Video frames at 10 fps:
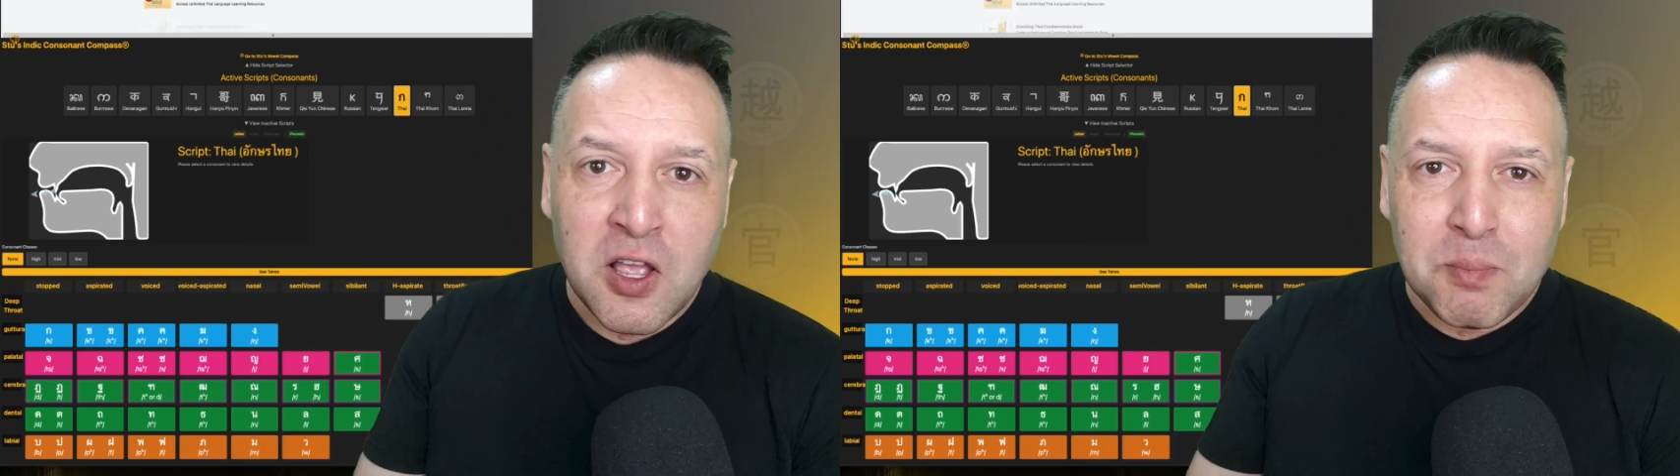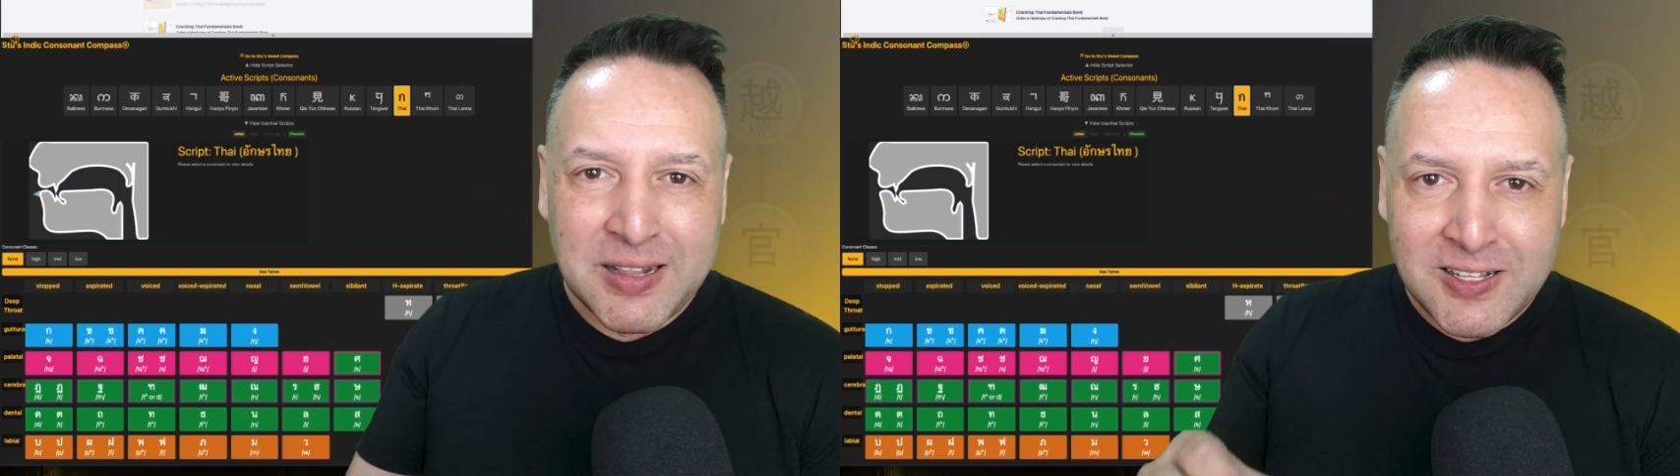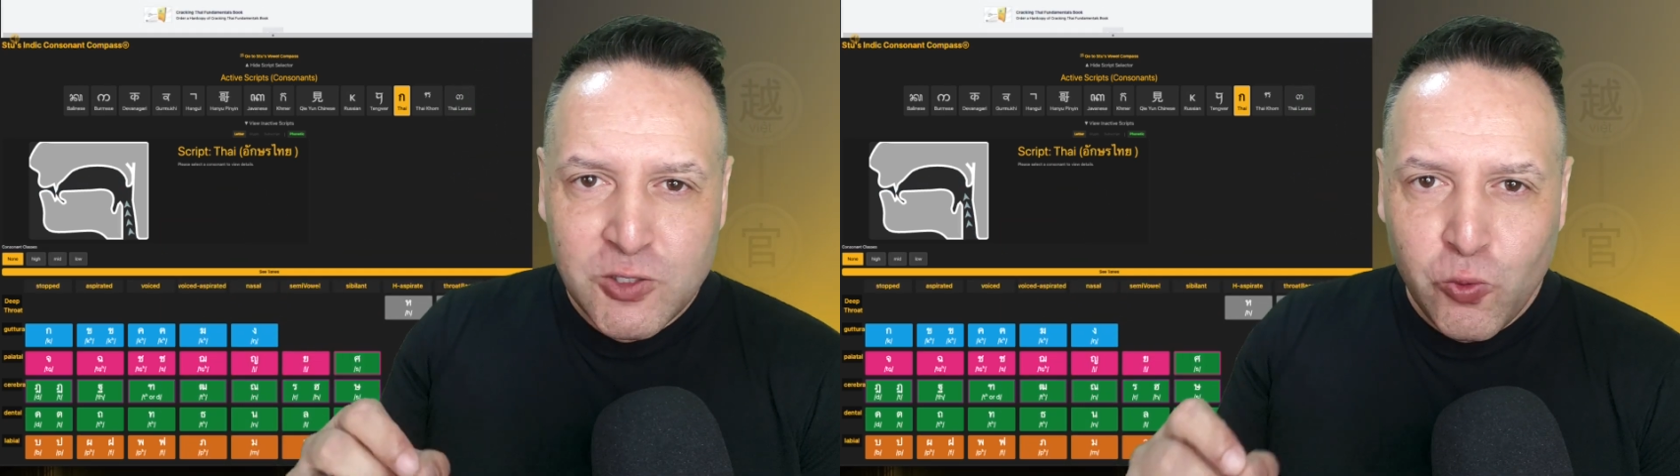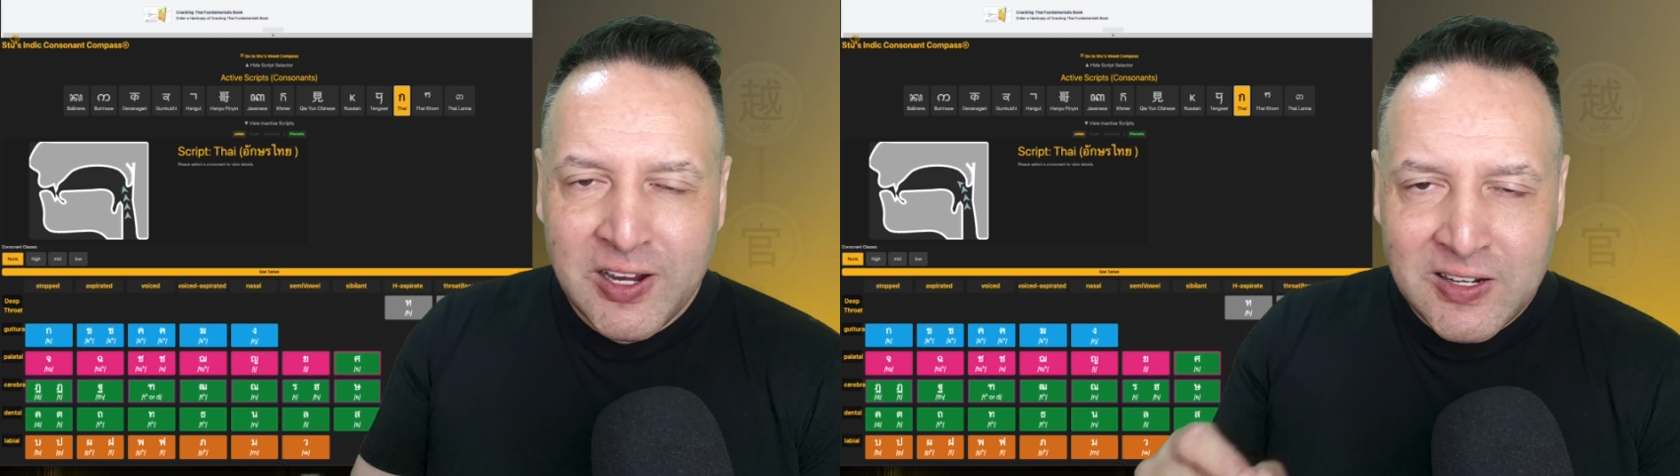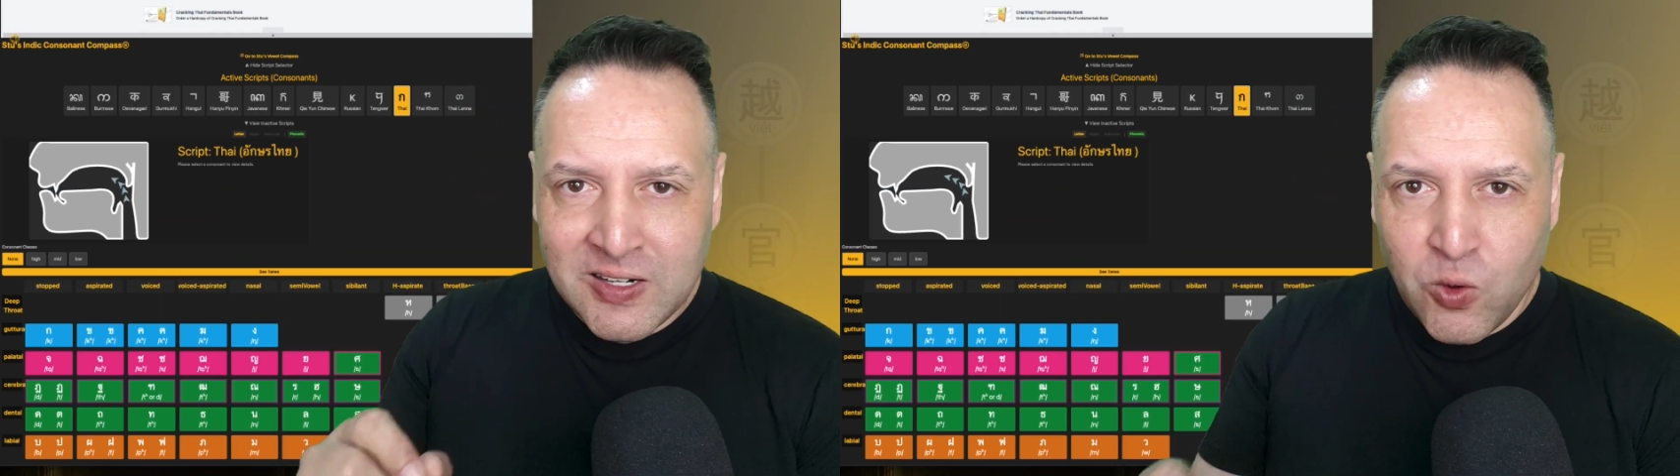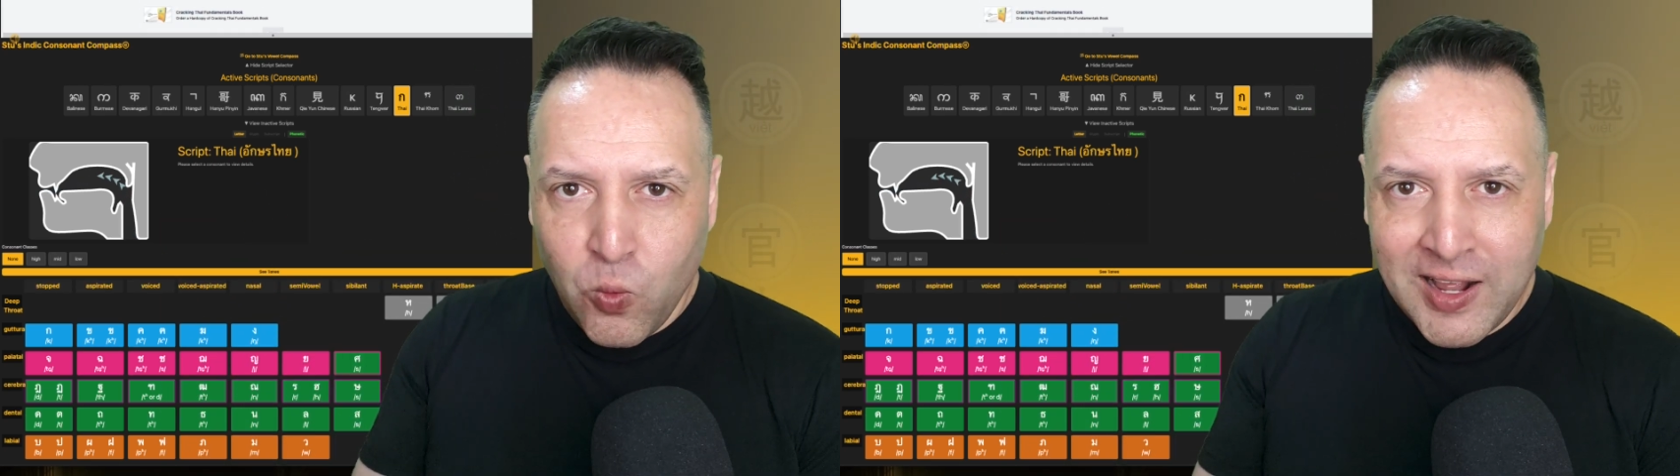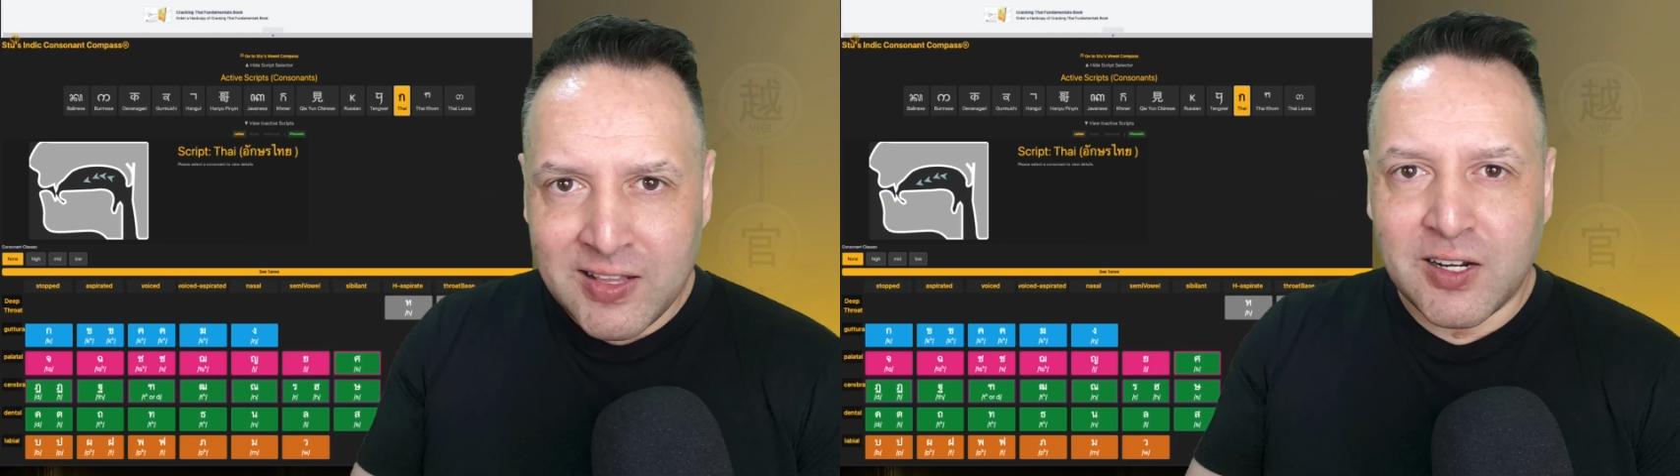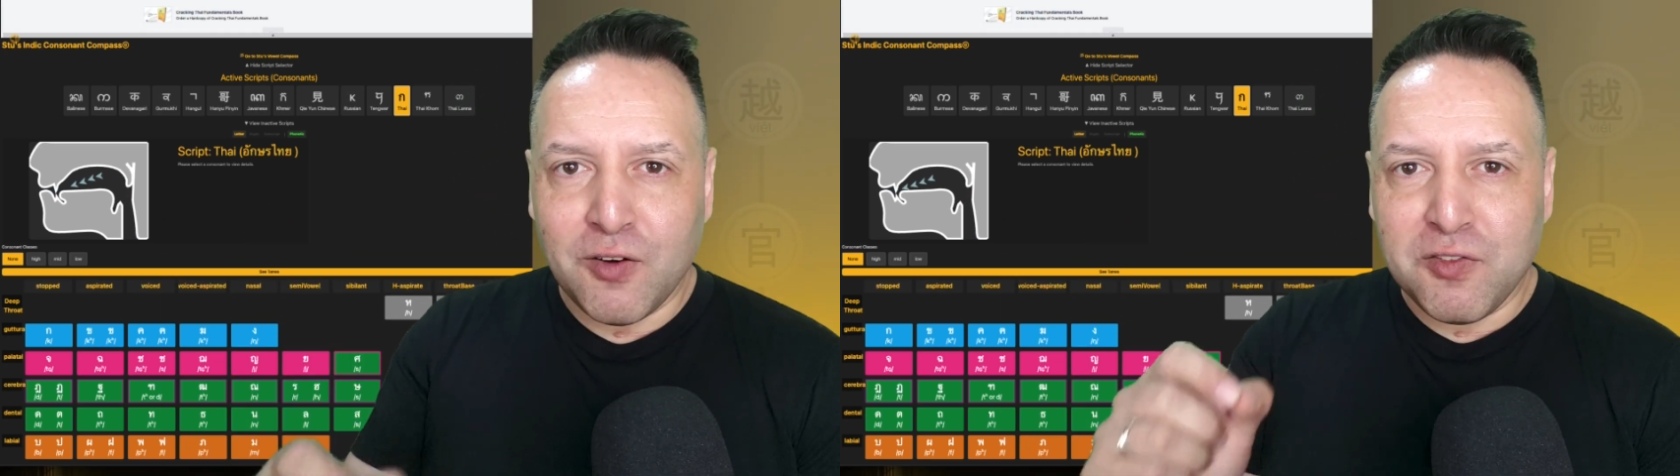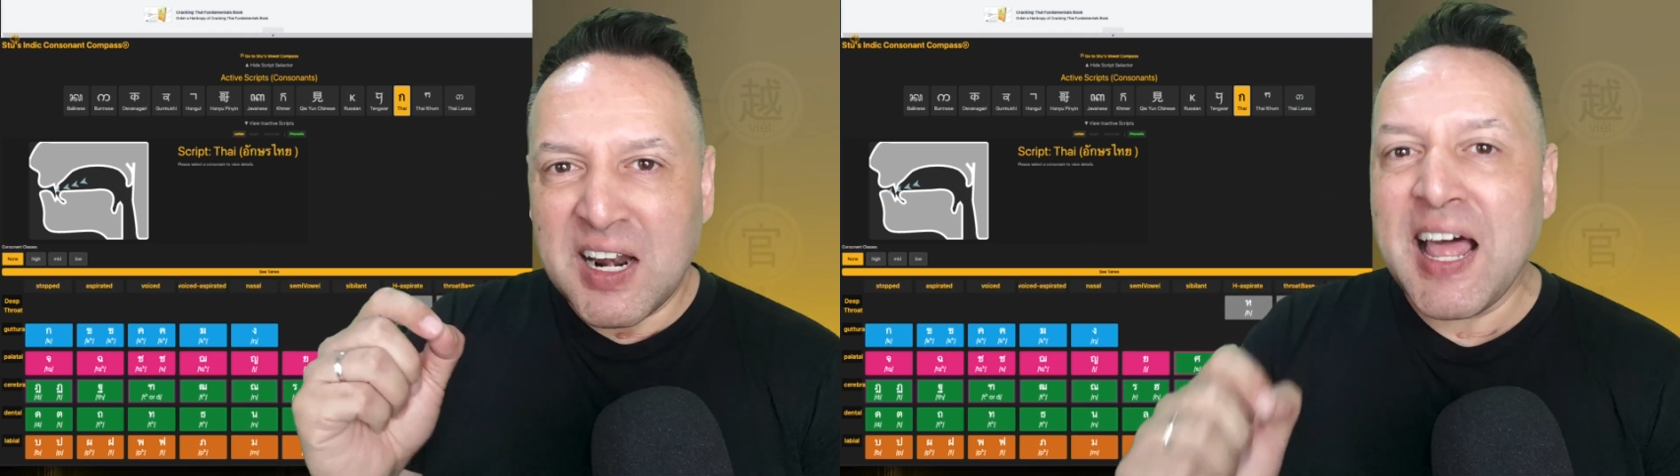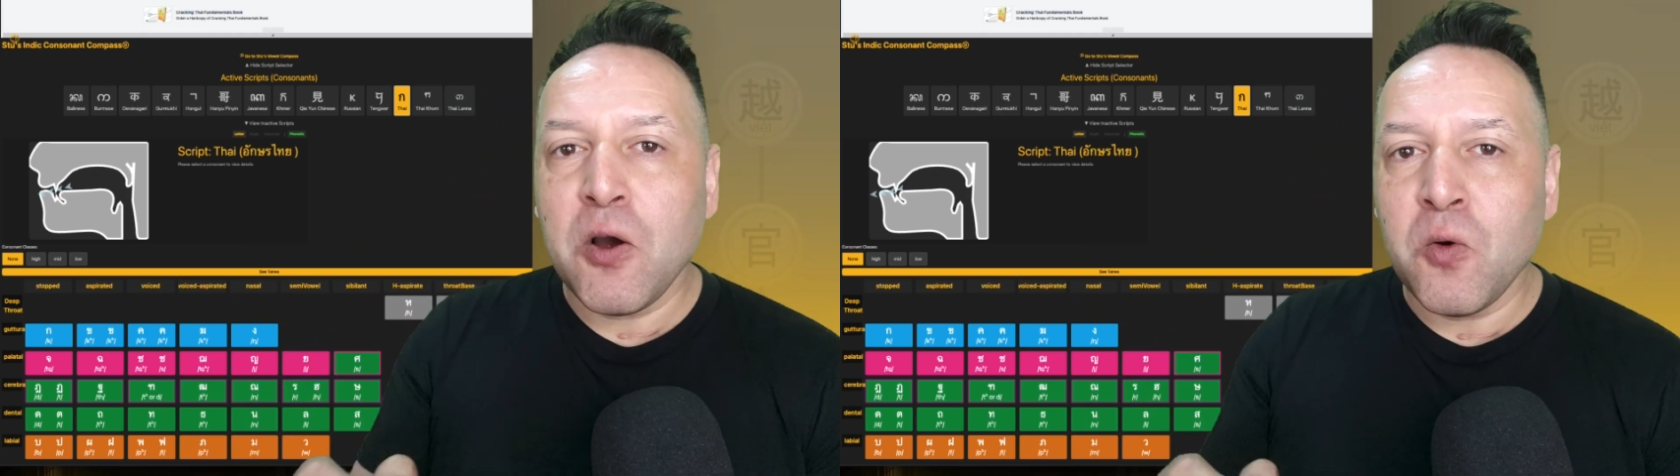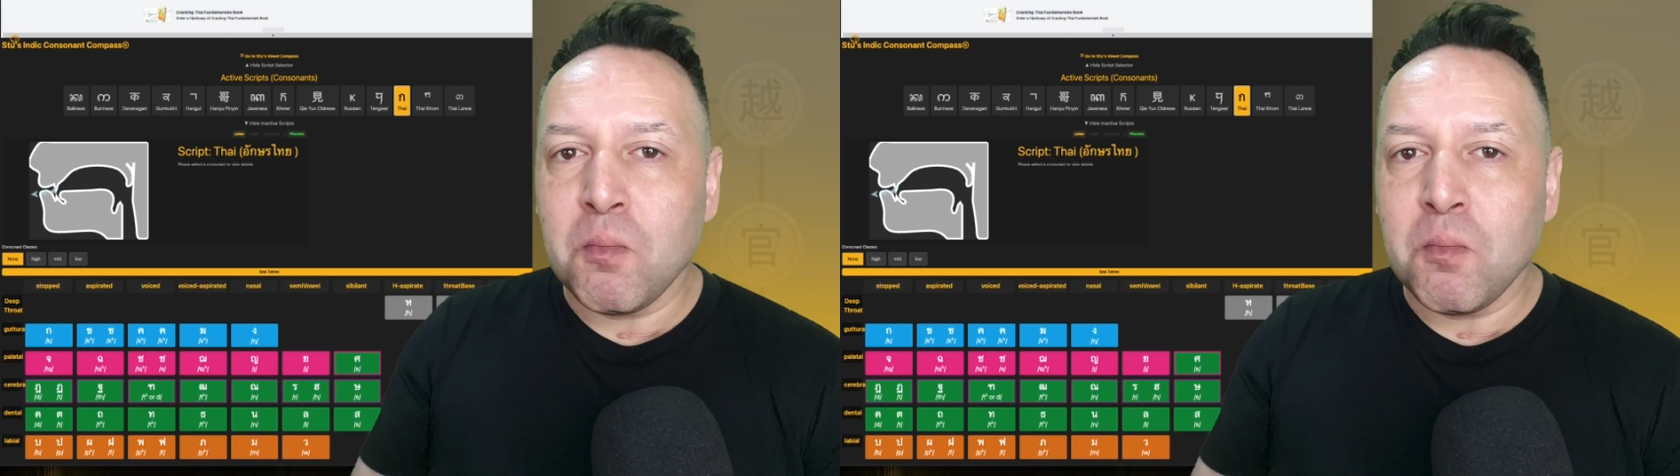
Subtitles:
but they're doing it in a way that a Falang